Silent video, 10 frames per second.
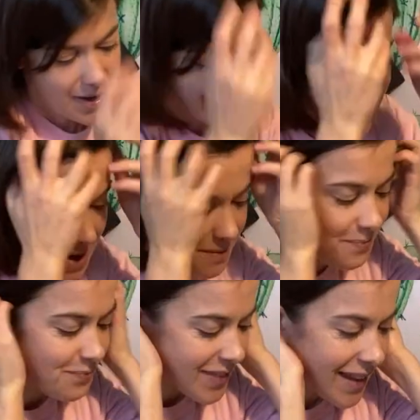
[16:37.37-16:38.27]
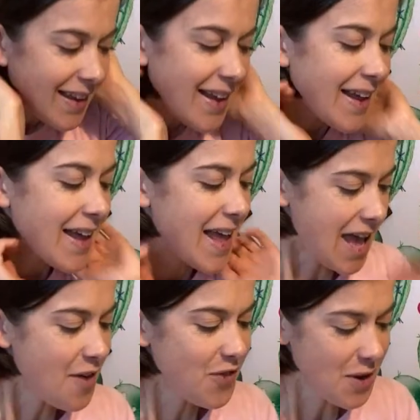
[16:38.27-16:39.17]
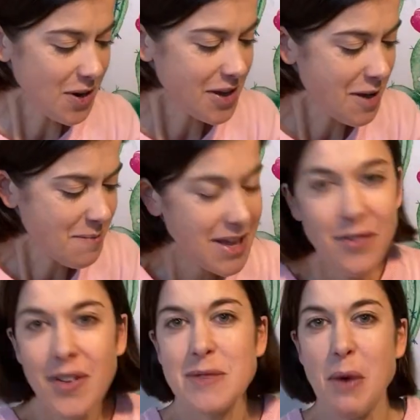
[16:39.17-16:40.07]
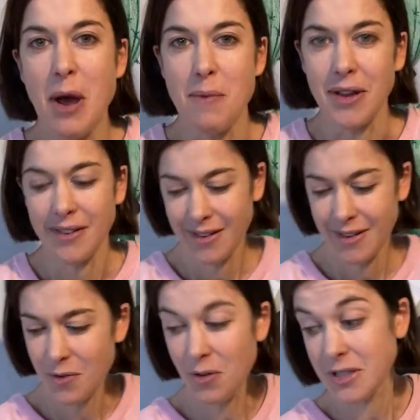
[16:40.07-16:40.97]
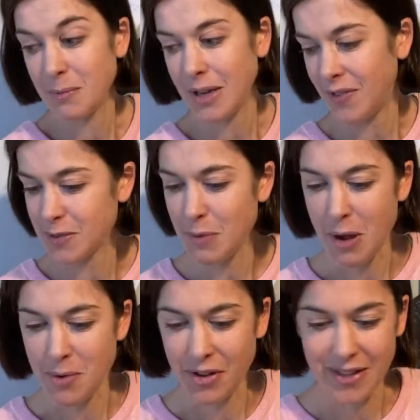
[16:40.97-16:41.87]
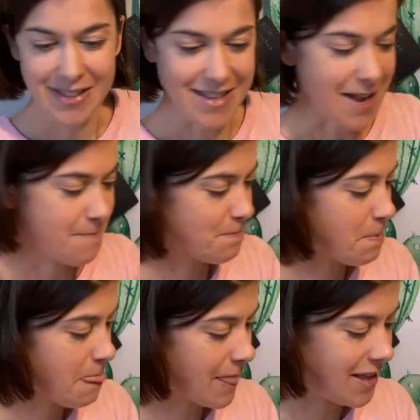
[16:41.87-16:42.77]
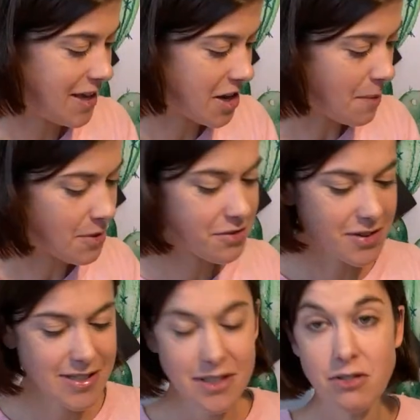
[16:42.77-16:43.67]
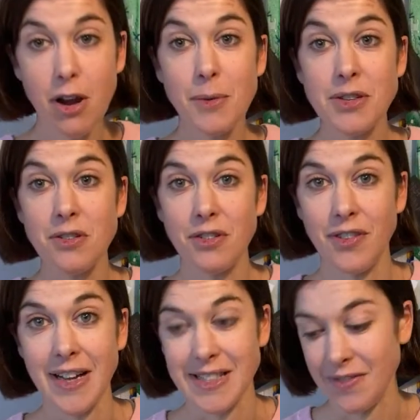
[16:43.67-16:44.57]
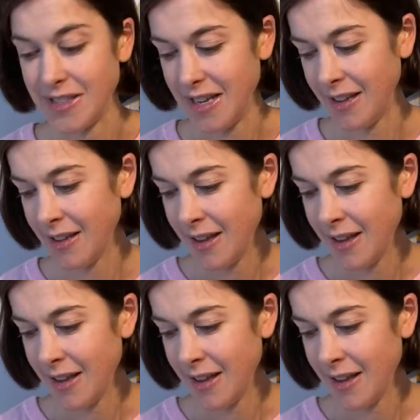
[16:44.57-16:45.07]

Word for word: Now, if you look up leaf experiment, autumn leaf experiment on the internet, you come across this chromatography activity.